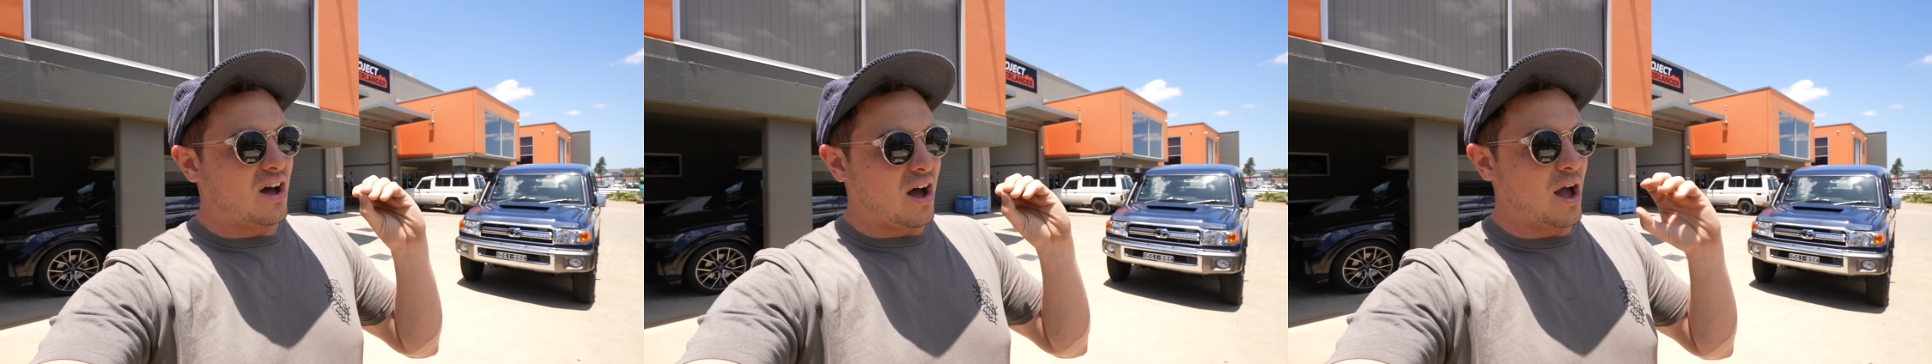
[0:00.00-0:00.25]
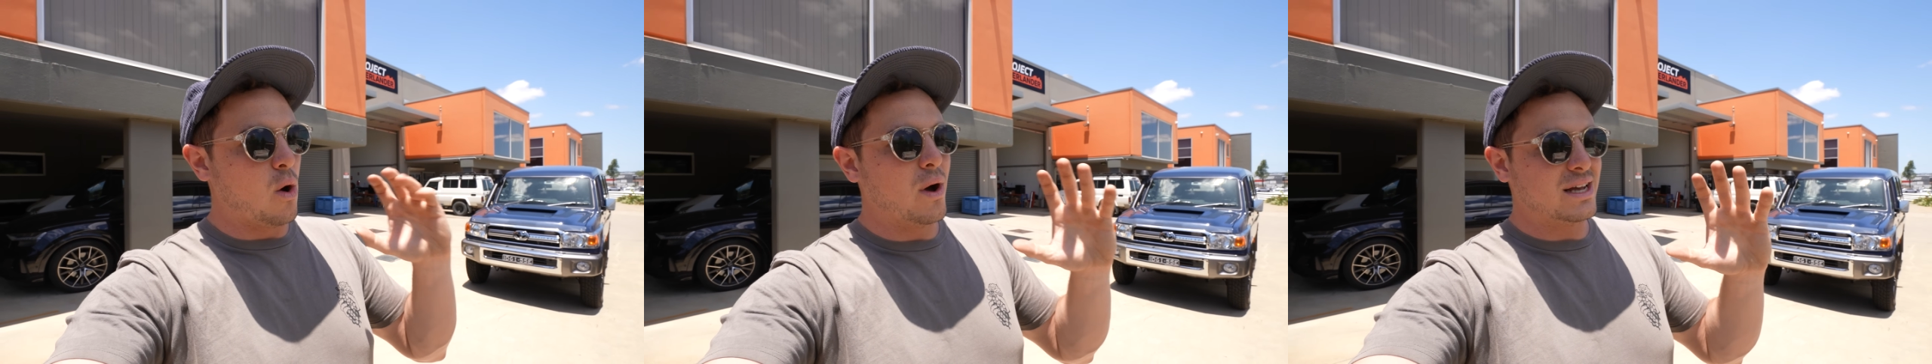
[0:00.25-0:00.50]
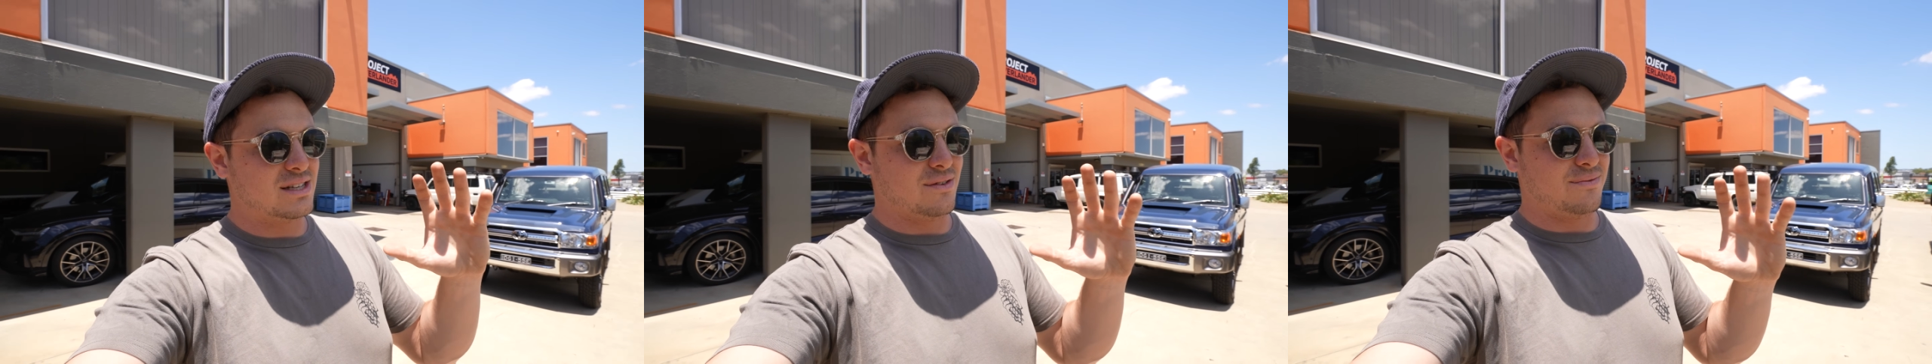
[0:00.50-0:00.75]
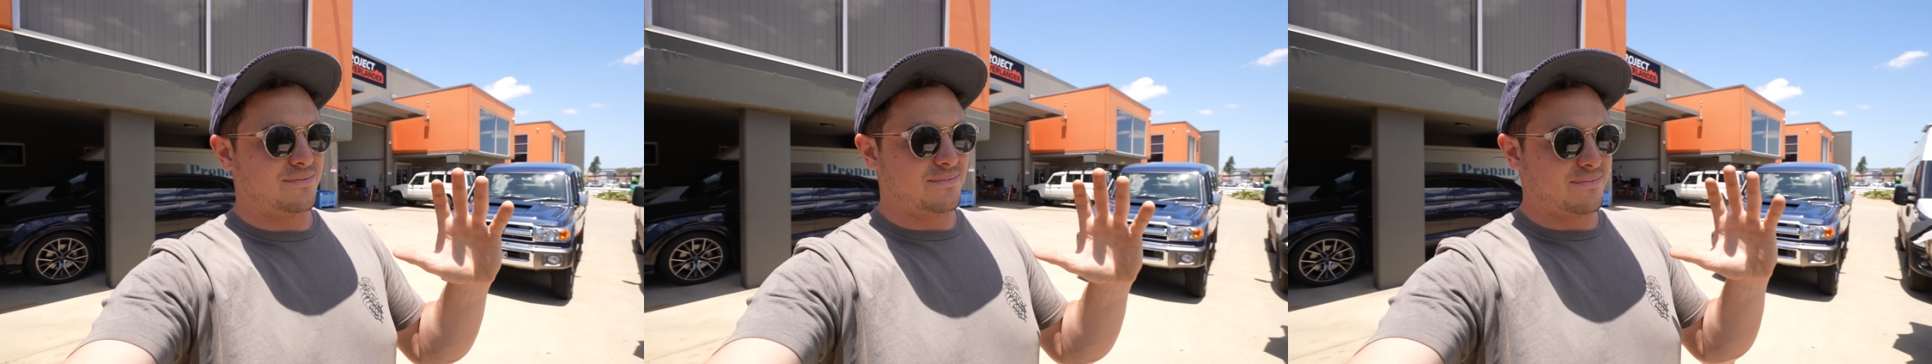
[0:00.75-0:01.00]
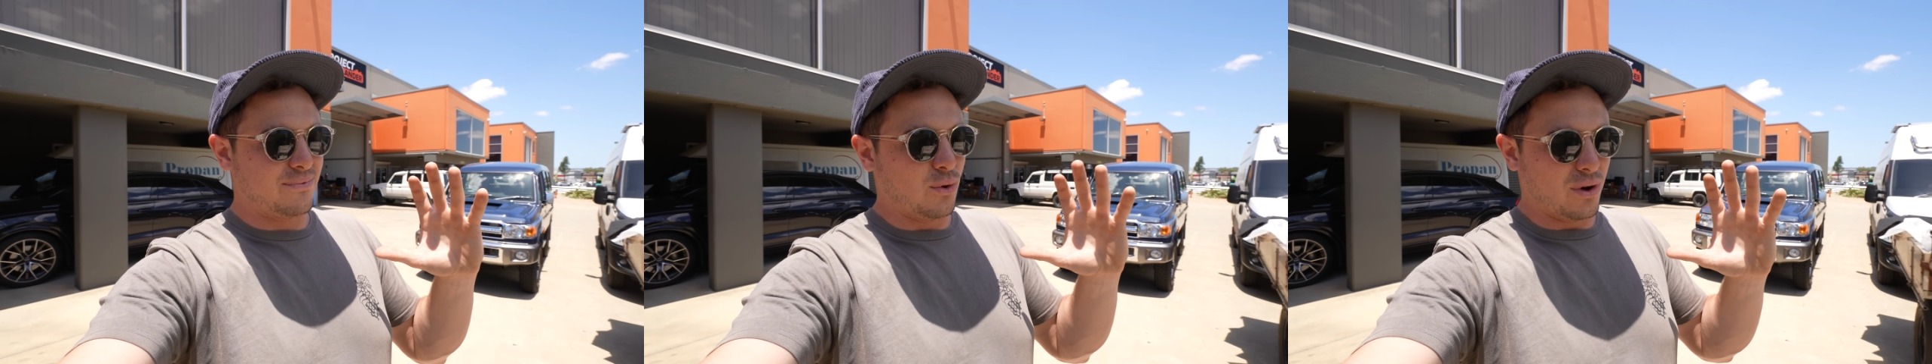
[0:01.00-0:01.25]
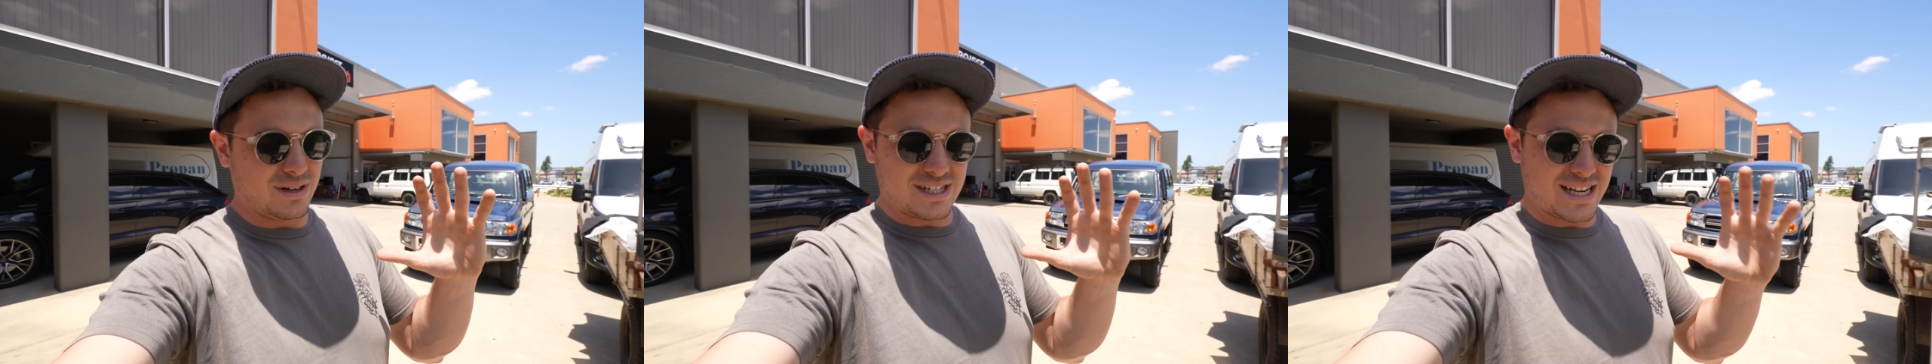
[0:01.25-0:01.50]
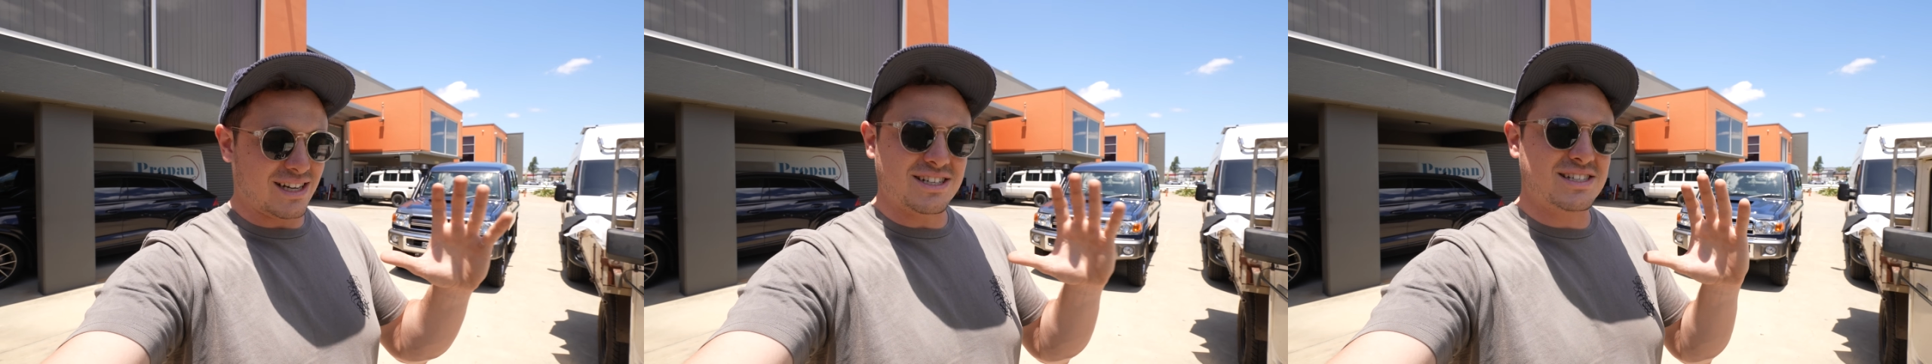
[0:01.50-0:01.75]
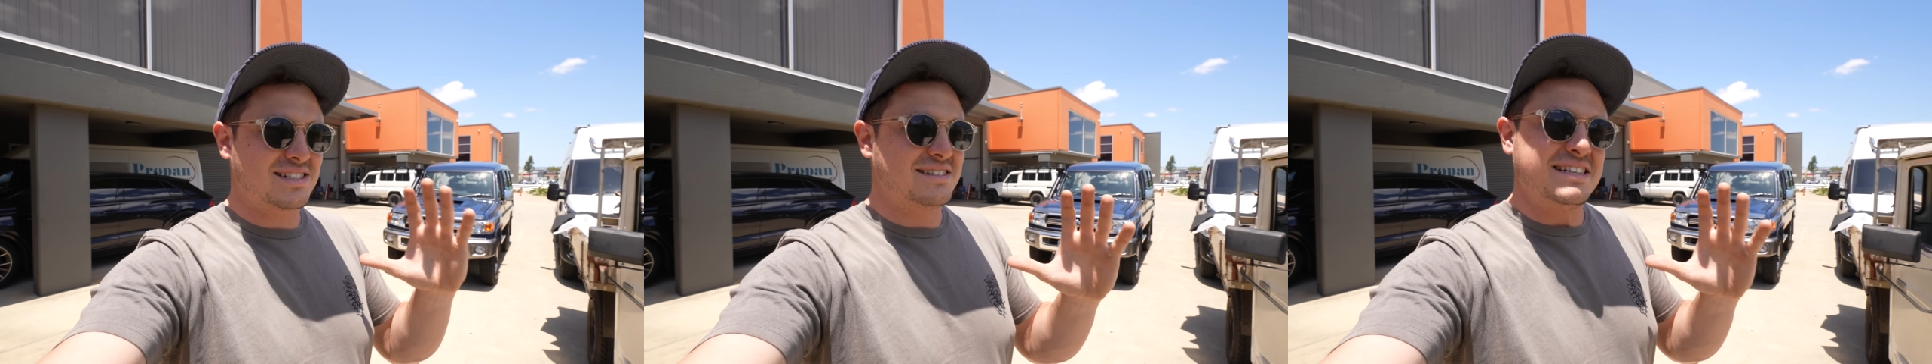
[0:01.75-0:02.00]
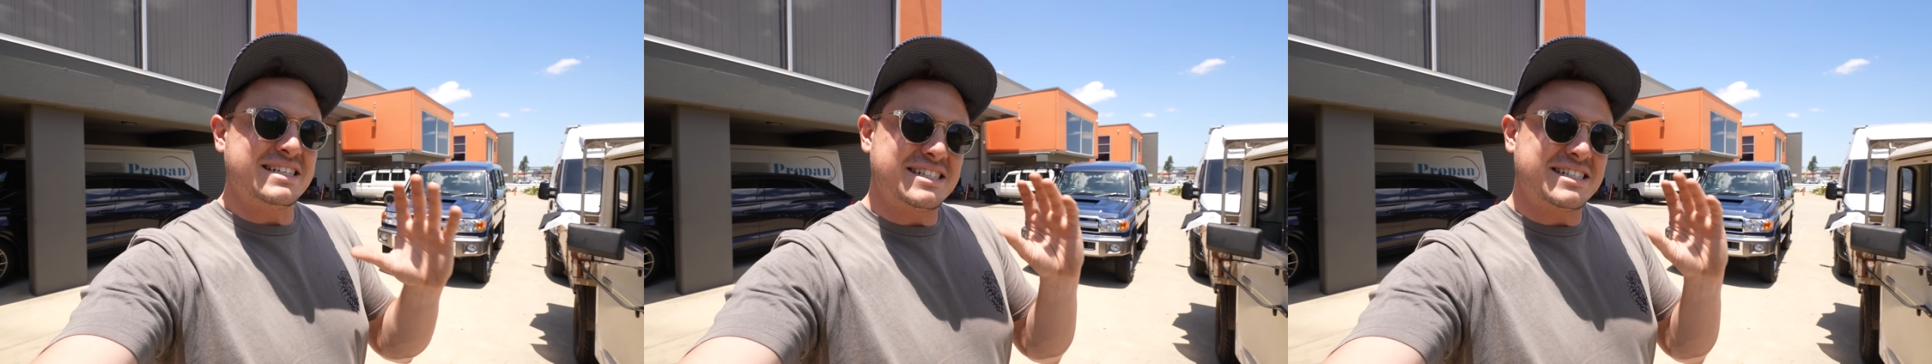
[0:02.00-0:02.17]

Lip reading: I always sort of thought, geez, I just